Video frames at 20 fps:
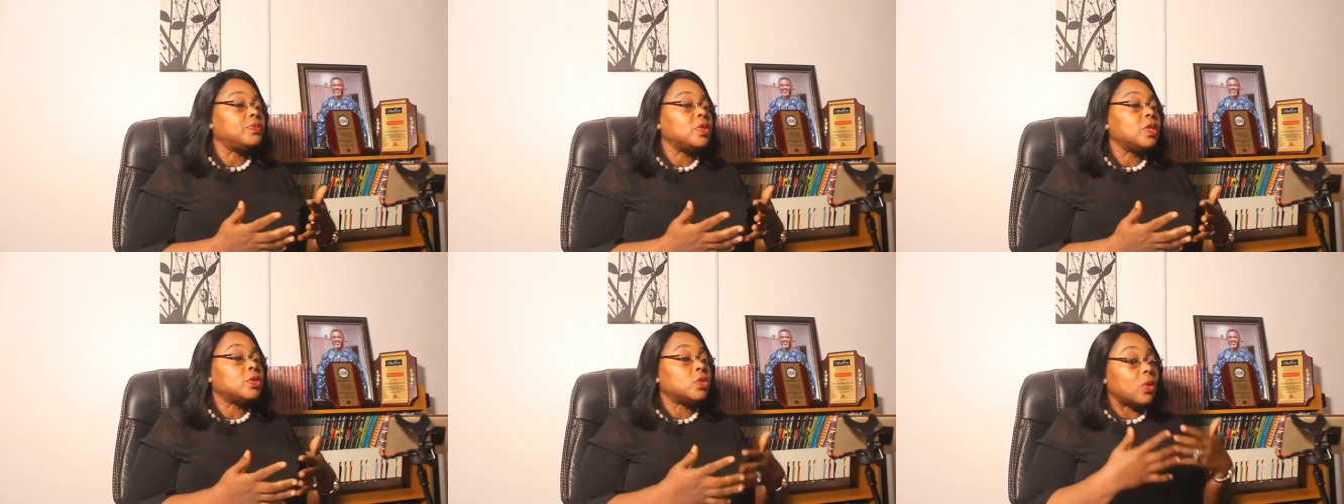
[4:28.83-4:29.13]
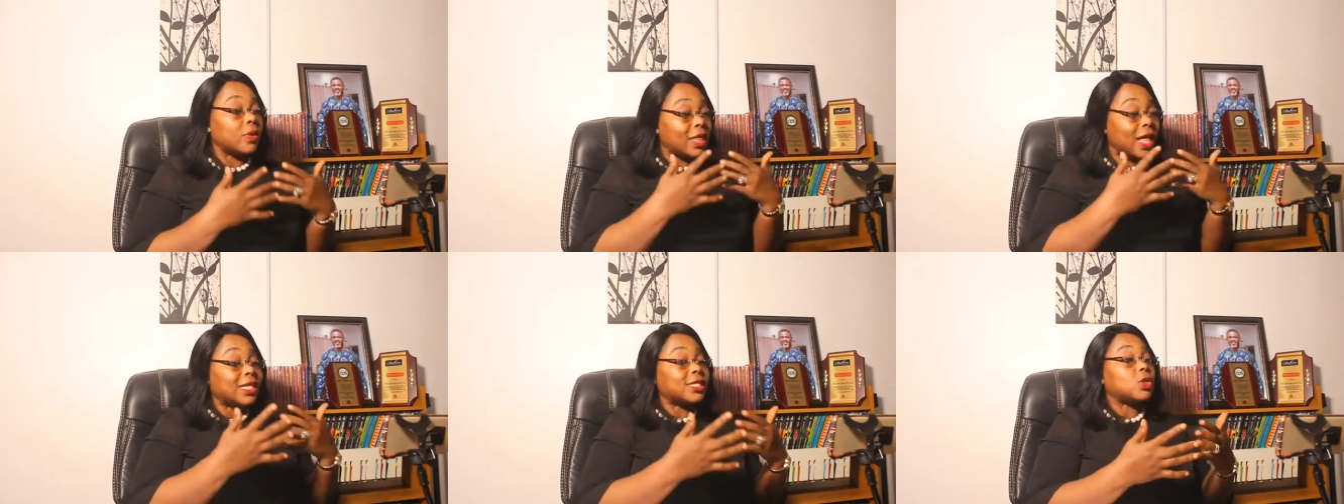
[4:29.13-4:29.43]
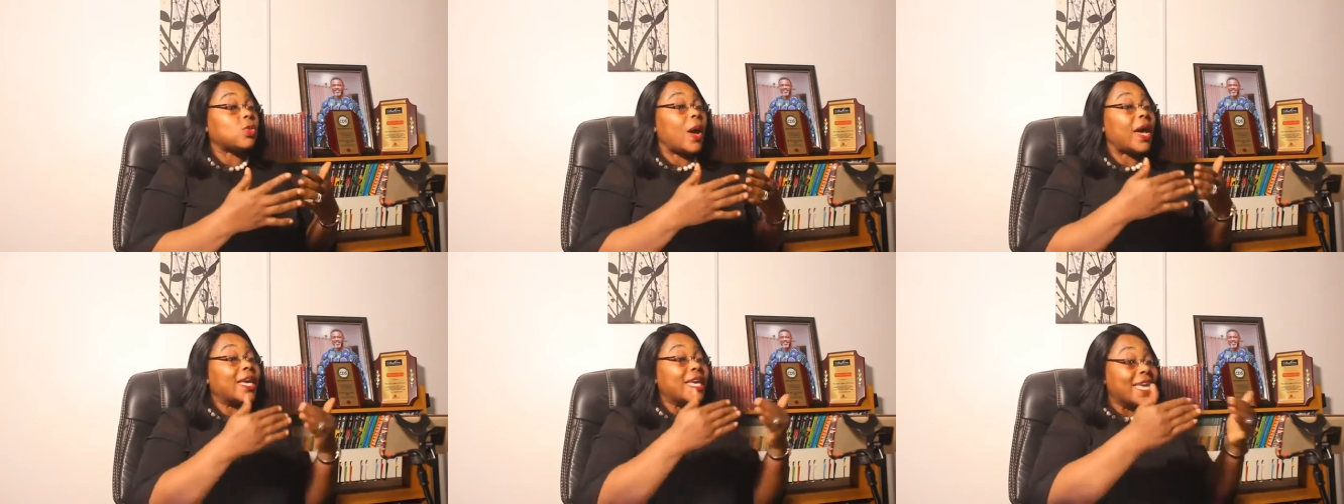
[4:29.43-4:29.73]
So
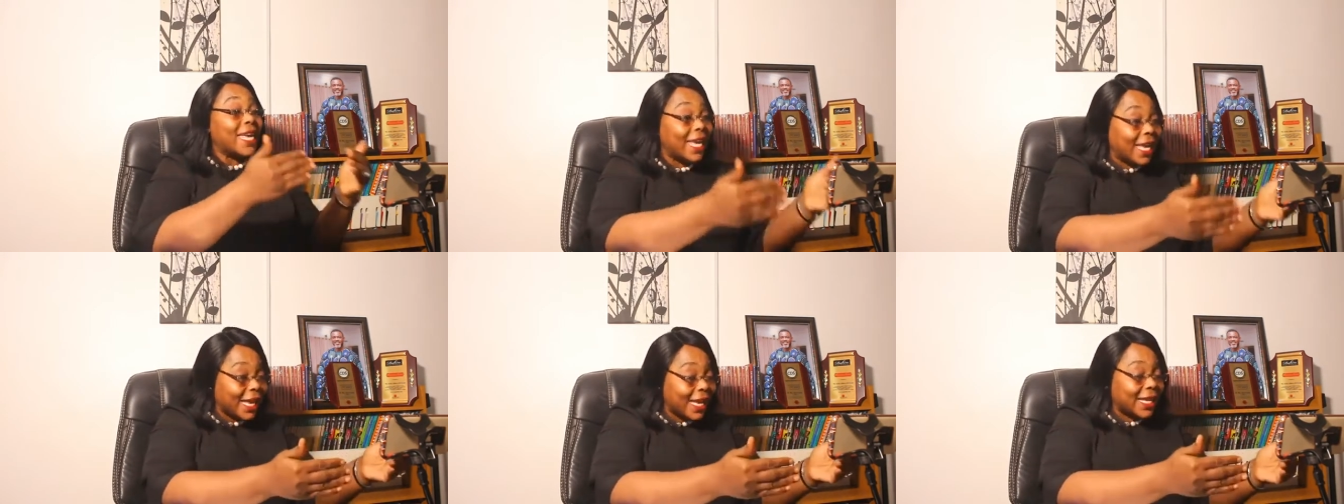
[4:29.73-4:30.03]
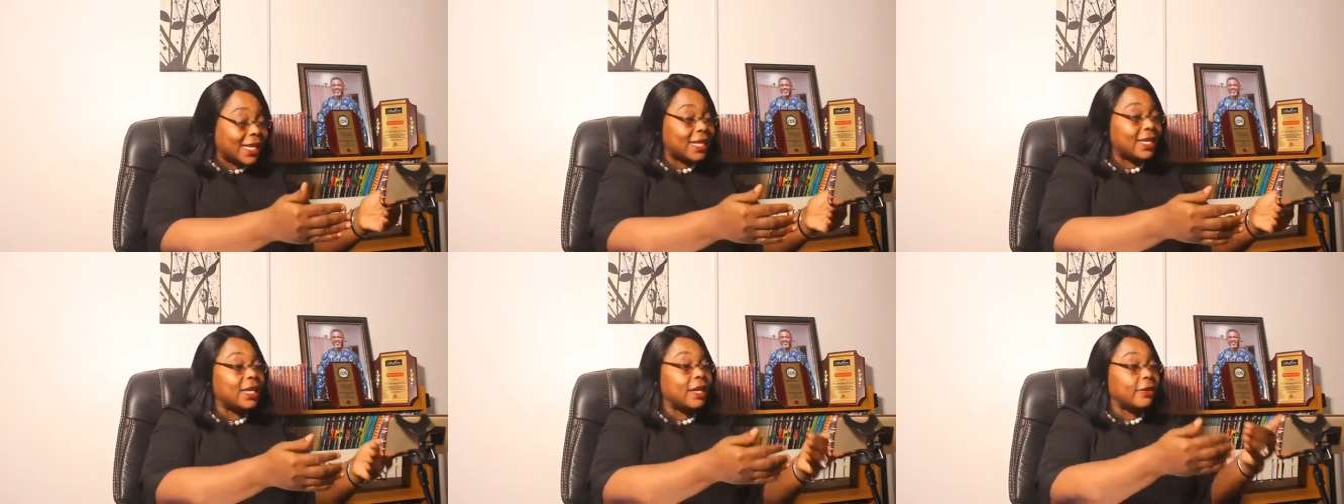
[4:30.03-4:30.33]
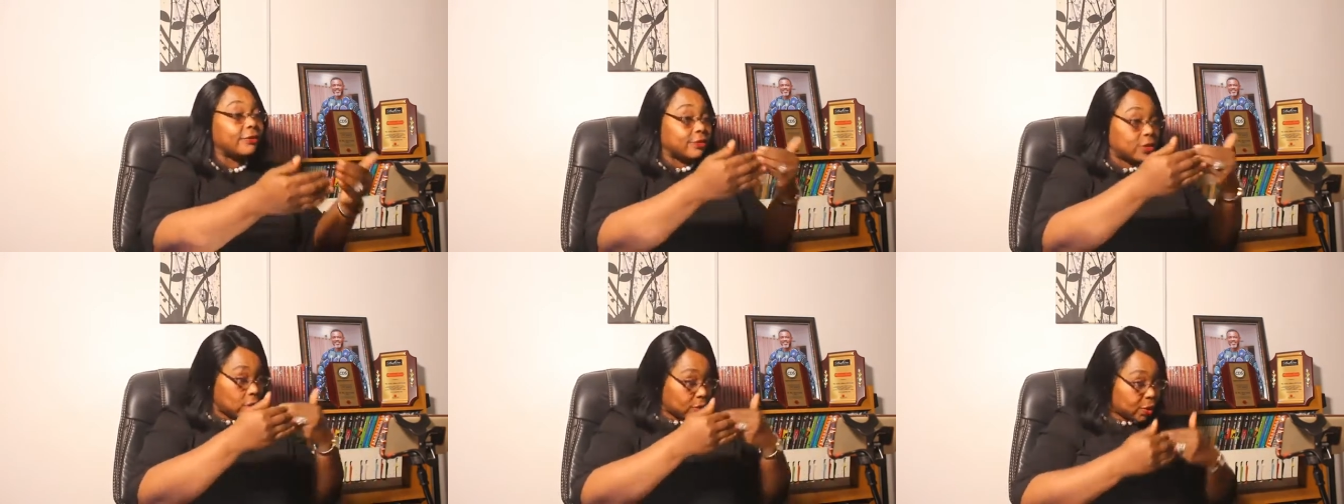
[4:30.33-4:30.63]
that's why He
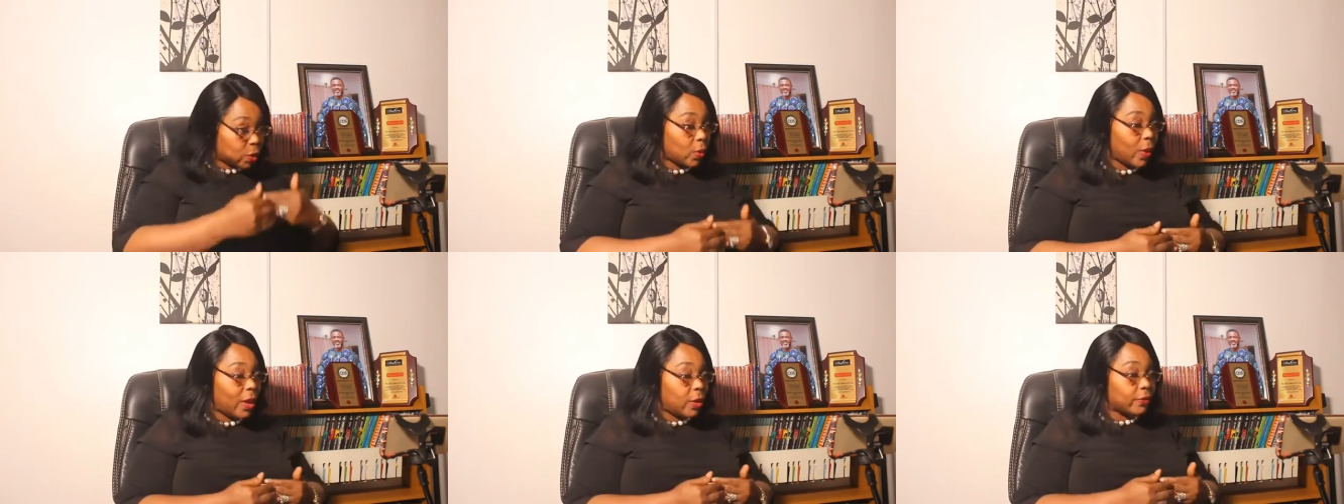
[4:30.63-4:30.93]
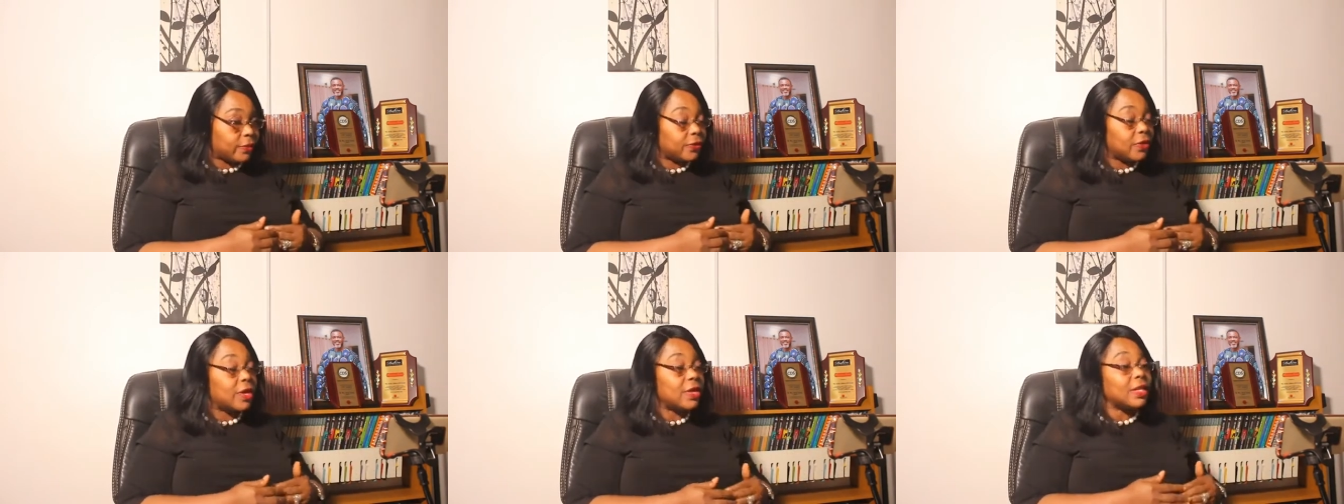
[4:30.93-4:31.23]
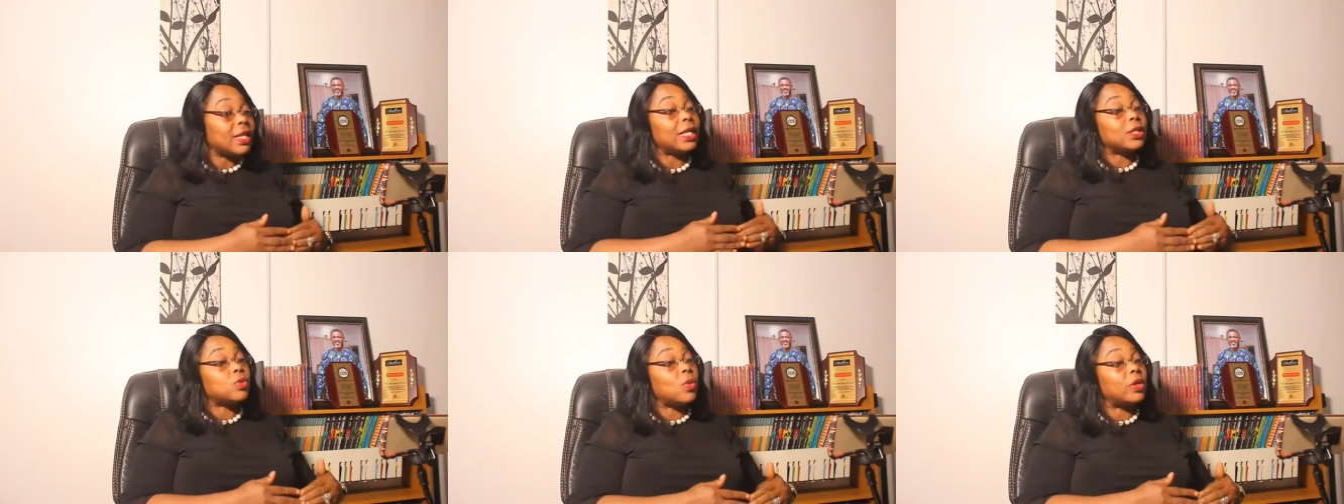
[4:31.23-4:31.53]
gives us wealth.
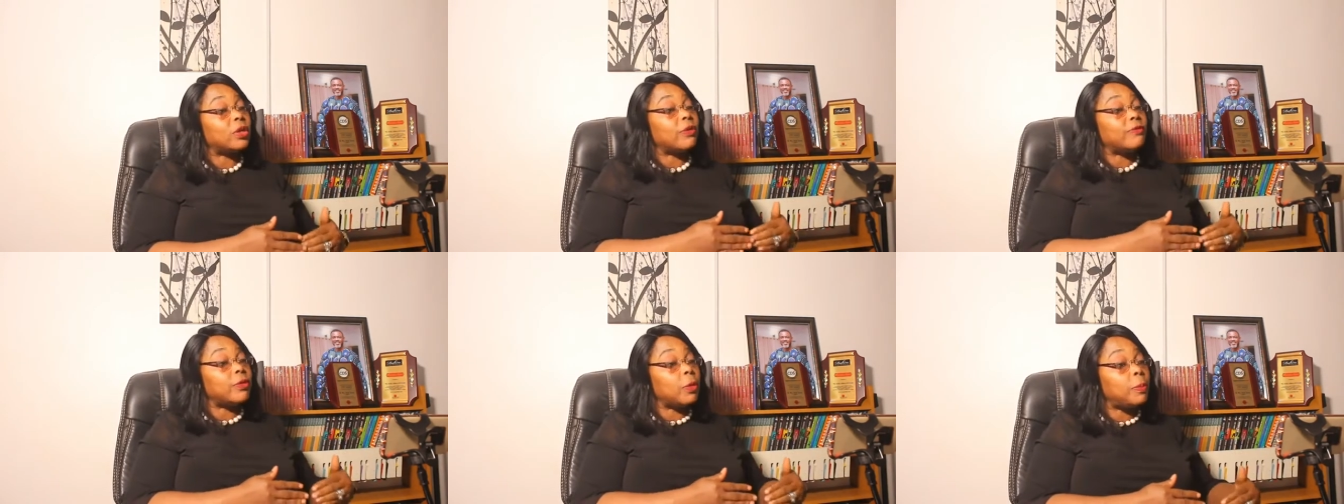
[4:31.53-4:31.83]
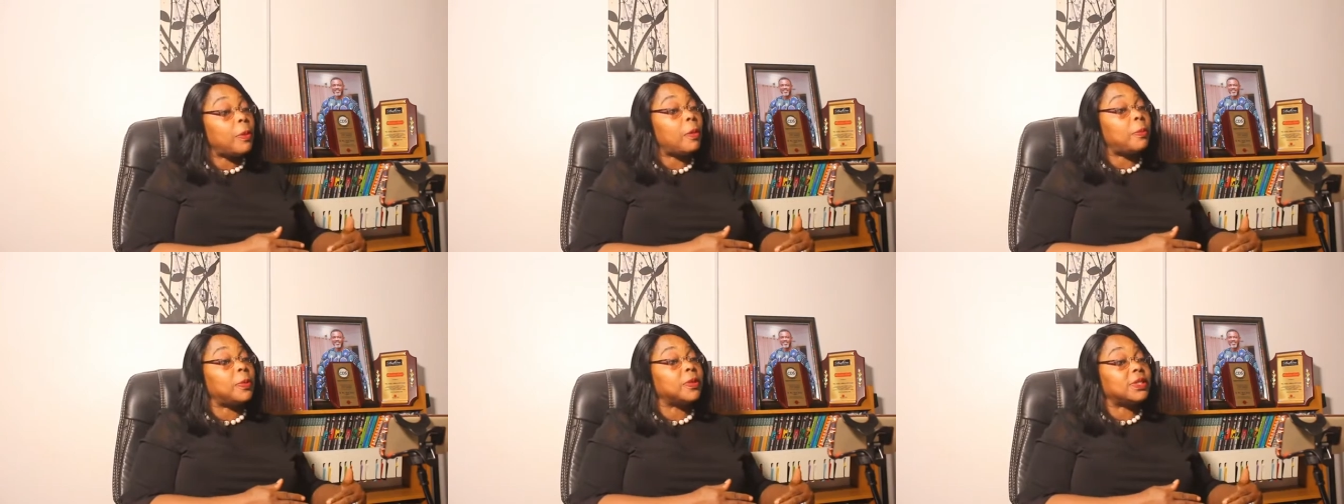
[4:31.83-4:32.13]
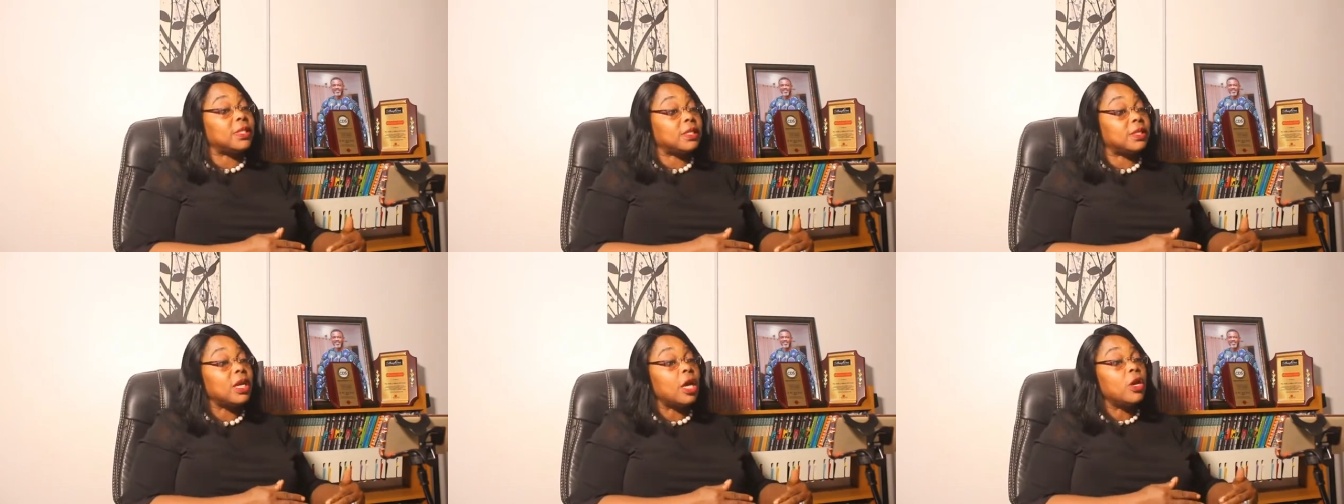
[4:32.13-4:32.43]
That's one of the
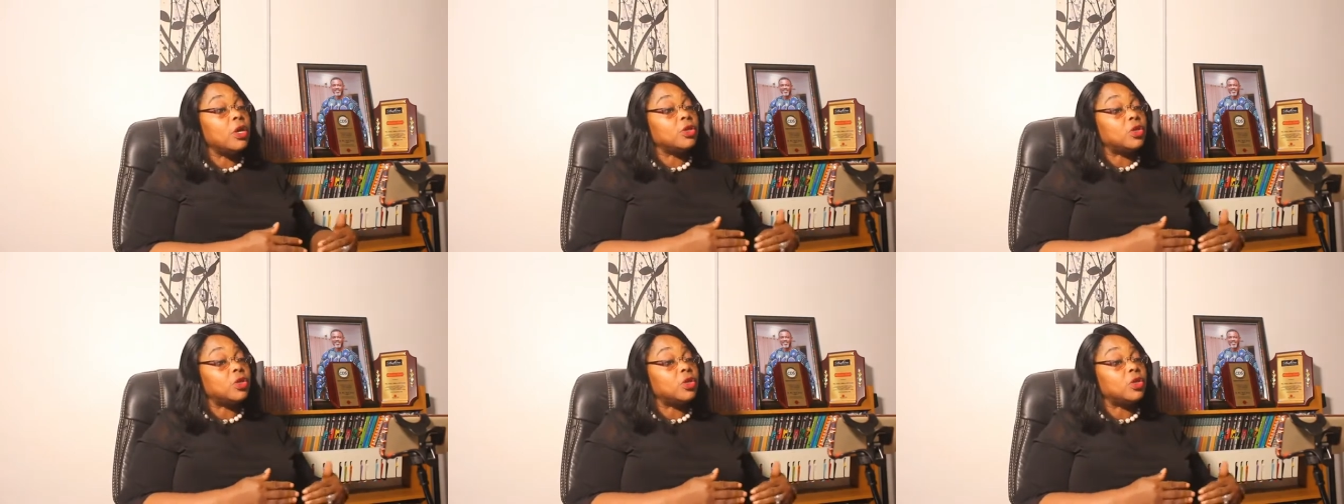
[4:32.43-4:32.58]
purposes.